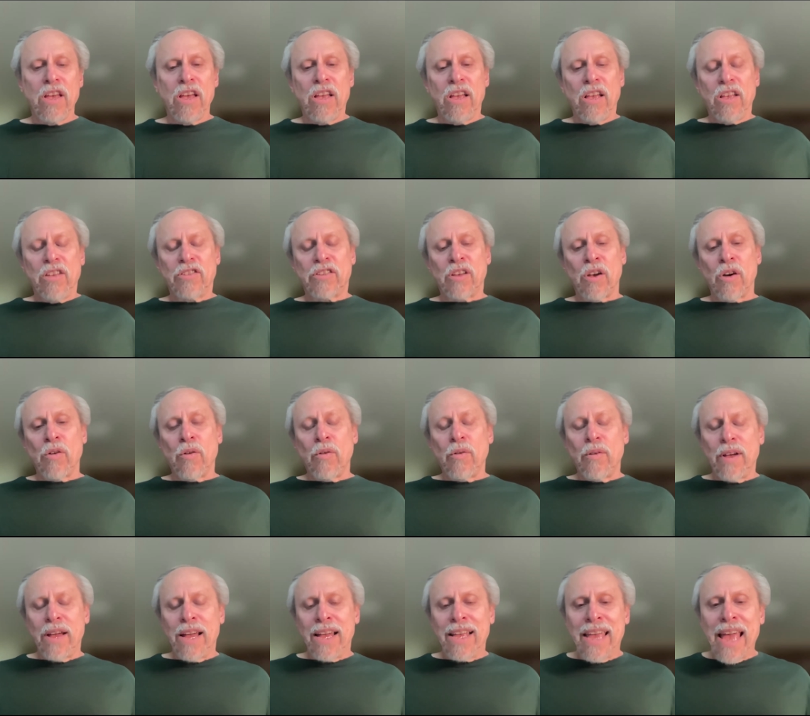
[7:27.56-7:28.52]

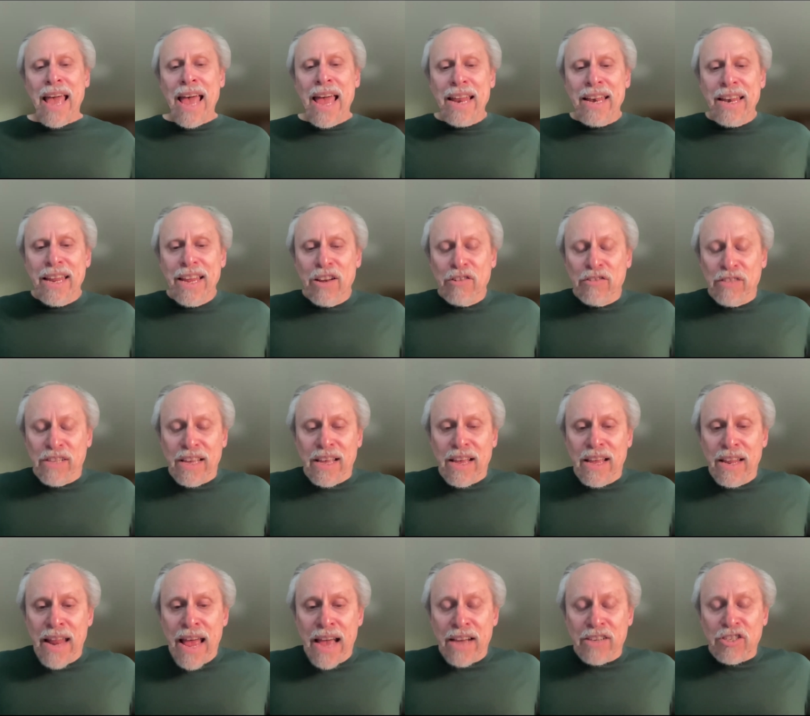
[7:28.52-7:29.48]
So again, here's the
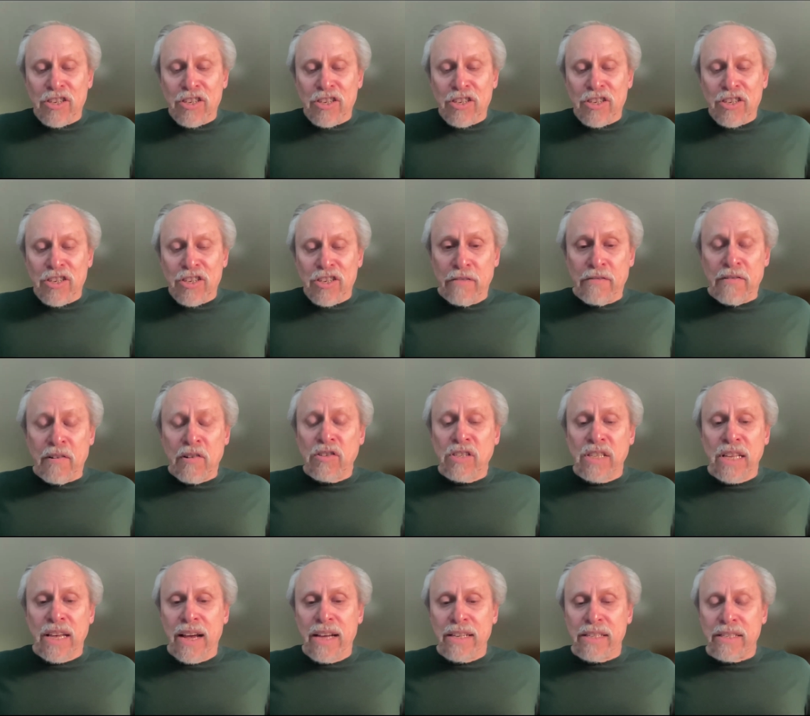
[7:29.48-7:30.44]
connection with the first
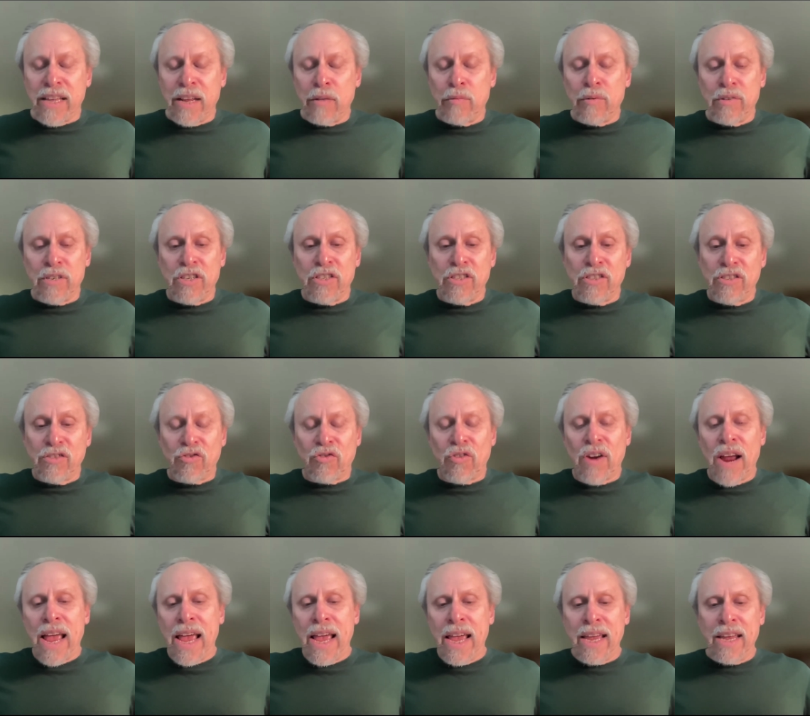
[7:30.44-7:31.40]
thing I said, which is
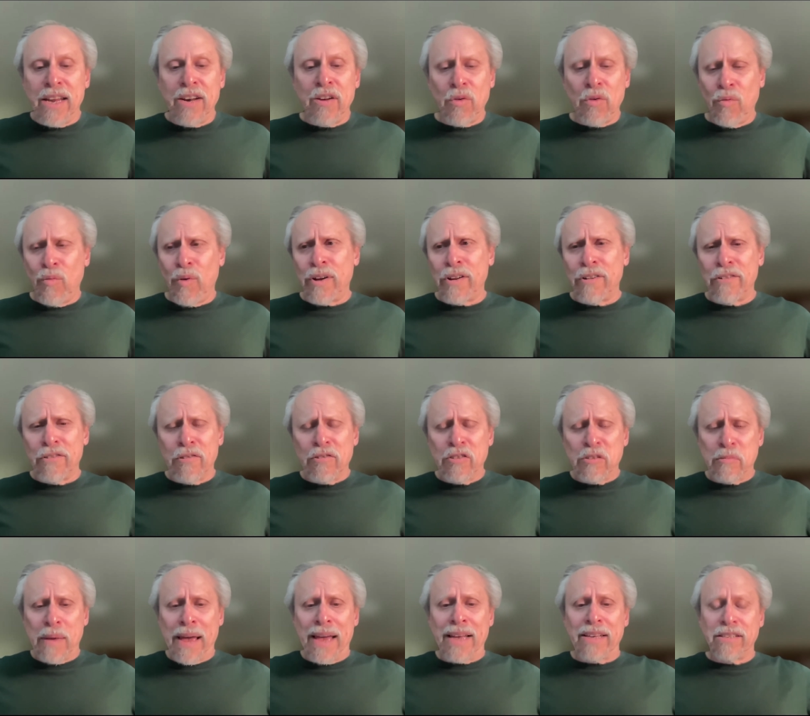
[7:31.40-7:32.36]
trade. What are
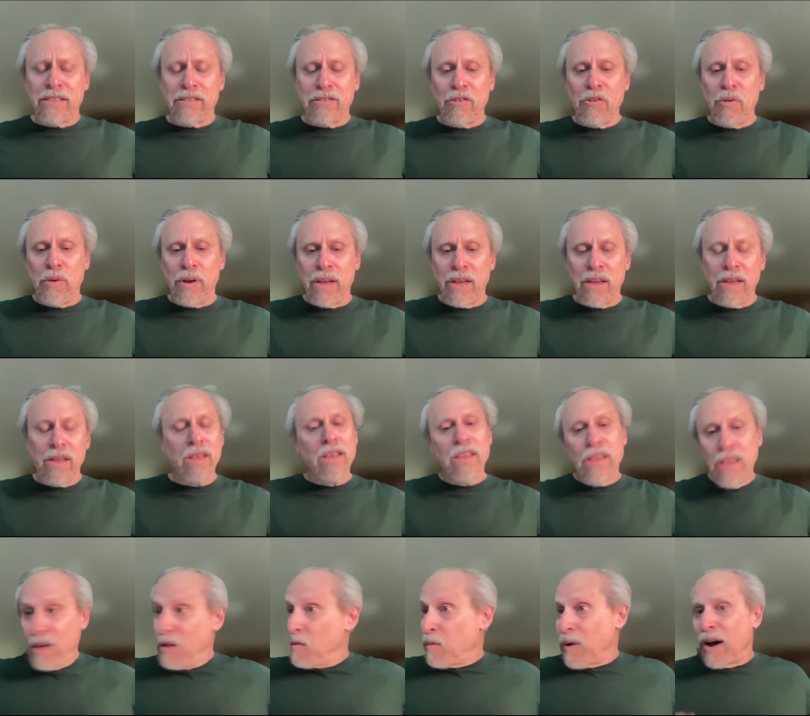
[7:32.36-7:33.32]
those banks doing?
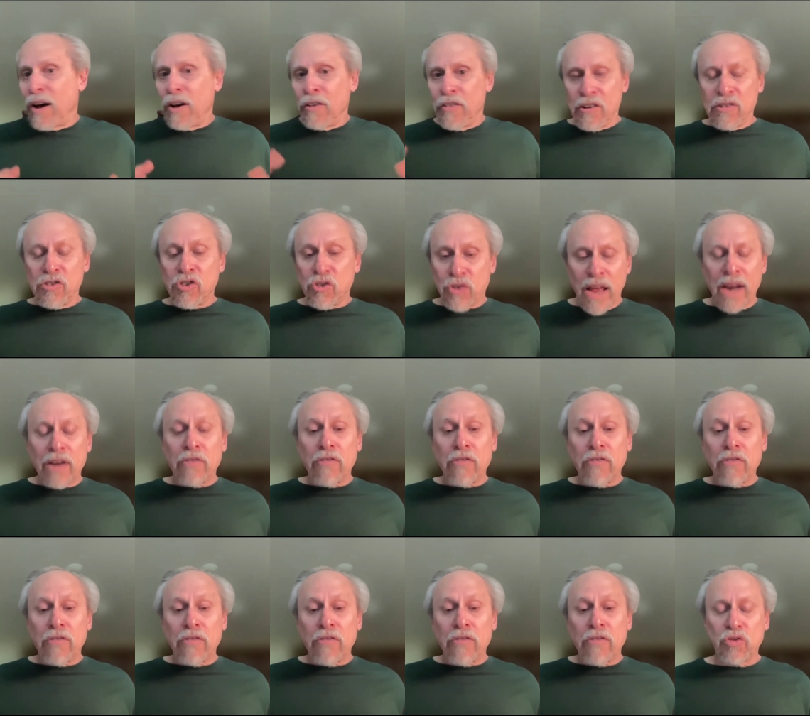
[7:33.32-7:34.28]
Well, they're
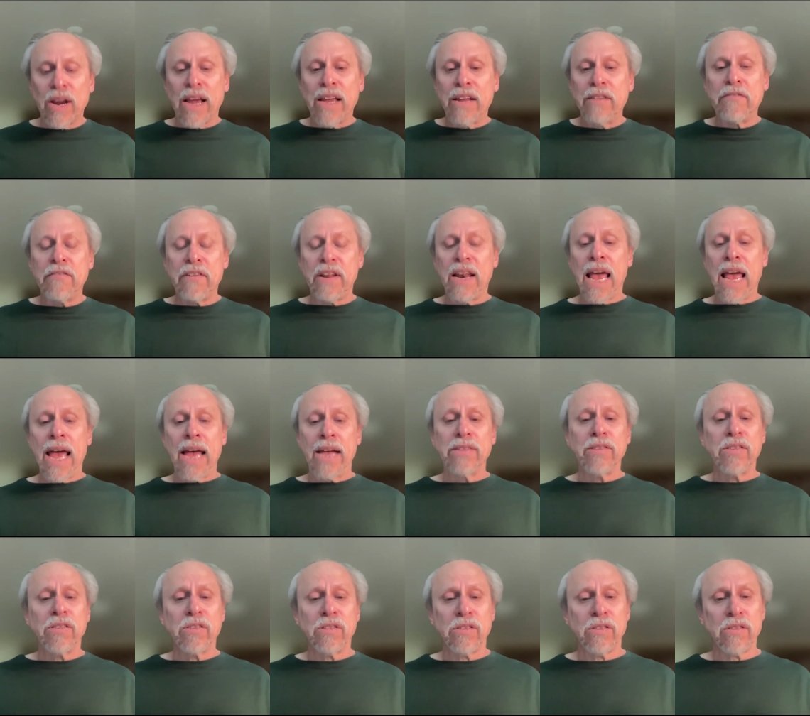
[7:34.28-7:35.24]
generating trade
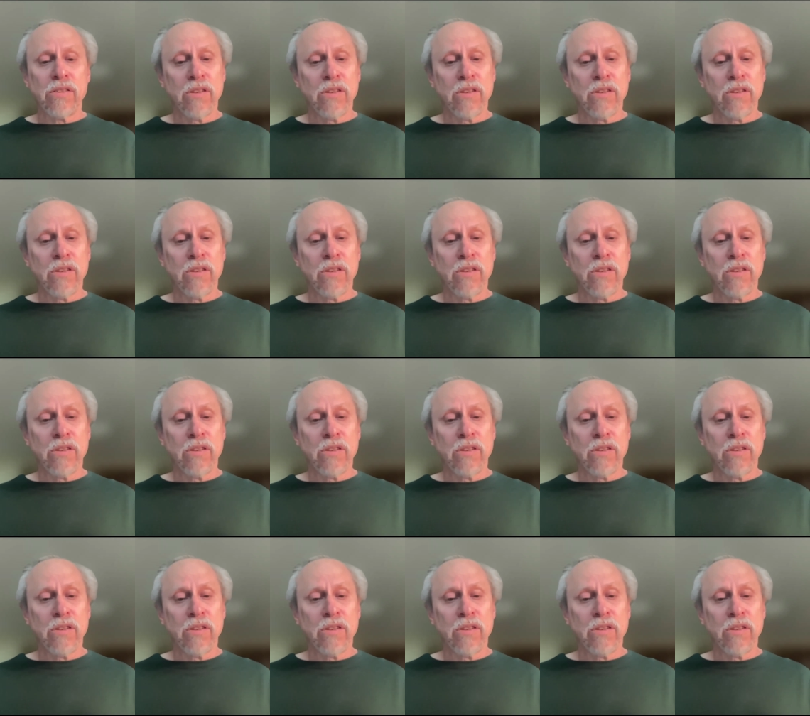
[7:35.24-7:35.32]
finance.